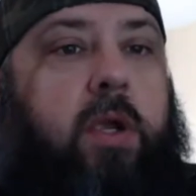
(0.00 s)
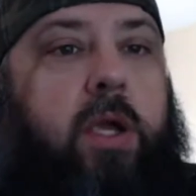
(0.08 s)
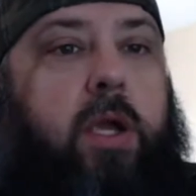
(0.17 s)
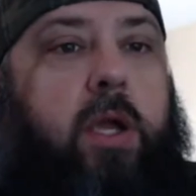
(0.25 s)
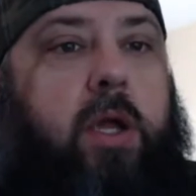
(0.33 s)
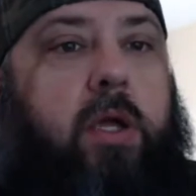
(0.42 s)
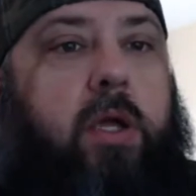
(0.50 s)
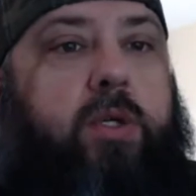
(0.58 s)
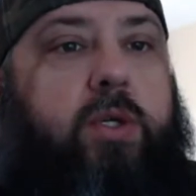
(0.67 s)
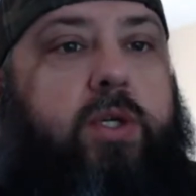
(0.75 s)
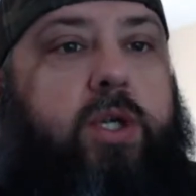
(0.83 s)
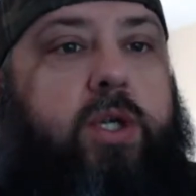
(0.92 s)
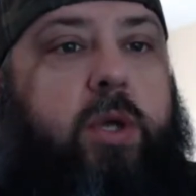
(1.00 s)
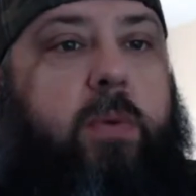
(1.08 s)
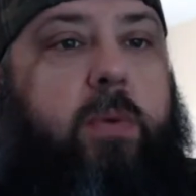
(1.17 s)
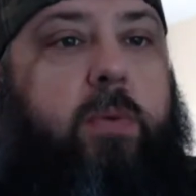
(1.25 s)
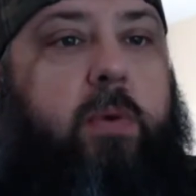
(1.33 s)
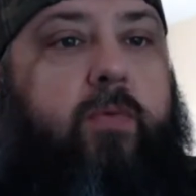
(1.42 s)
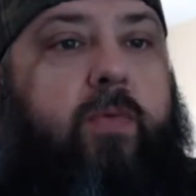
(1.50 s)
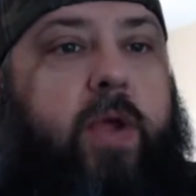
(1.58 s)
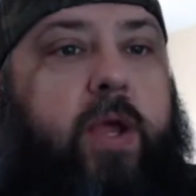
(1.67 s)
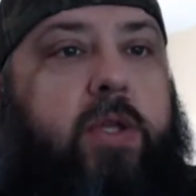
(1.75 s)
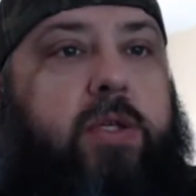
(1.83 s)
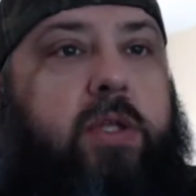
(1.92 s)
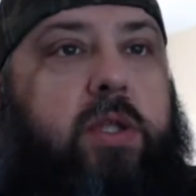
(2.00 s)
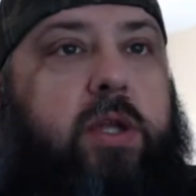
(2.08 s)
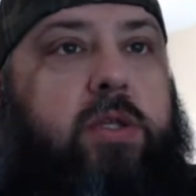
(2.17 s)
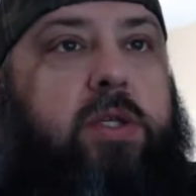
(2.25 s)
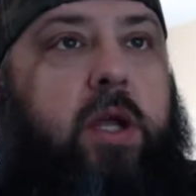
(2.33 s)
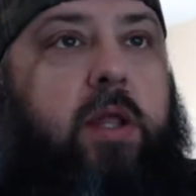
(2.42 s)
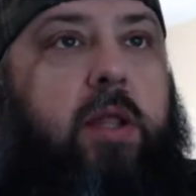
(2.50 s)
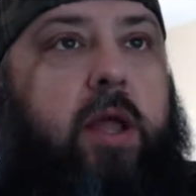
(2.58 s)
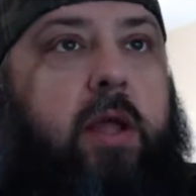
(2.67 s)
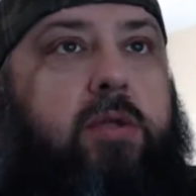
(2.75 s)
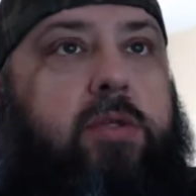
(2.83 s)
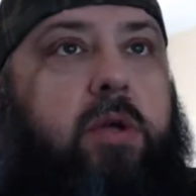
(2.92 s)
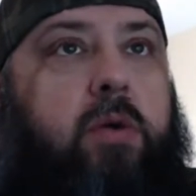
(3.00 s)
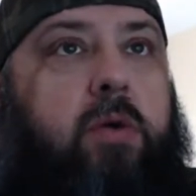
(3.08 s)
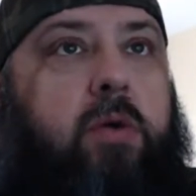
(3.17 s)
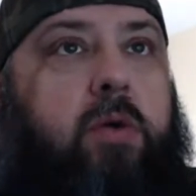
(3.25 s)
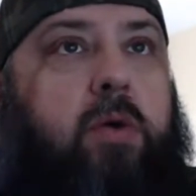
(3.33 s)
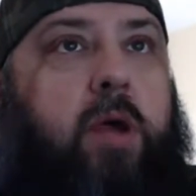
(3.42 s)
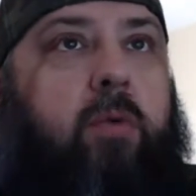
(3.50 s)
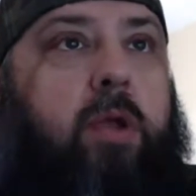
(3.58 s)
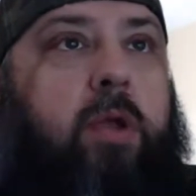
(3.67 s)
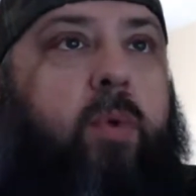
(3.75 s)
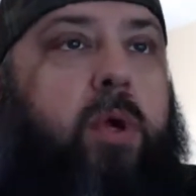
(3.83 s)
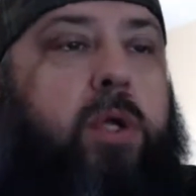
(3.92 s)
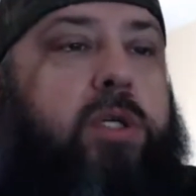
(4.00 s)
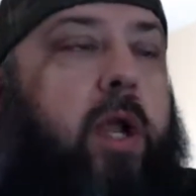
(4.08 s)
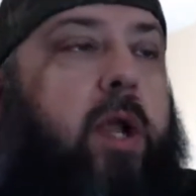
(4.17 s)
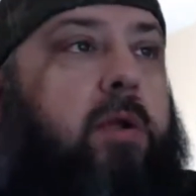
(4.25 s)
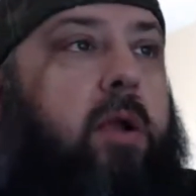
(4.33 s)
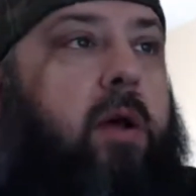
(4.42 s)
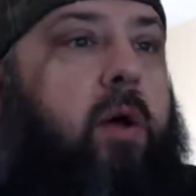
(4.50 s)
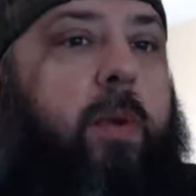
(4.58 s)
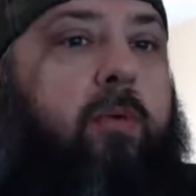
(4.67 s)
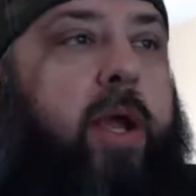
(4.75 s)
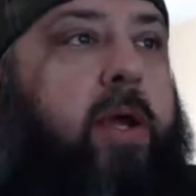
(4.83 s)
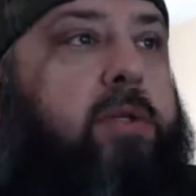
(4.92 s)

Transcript: show my face and things like that. So I really appreciate it, and hope everybody has a great day. See ya.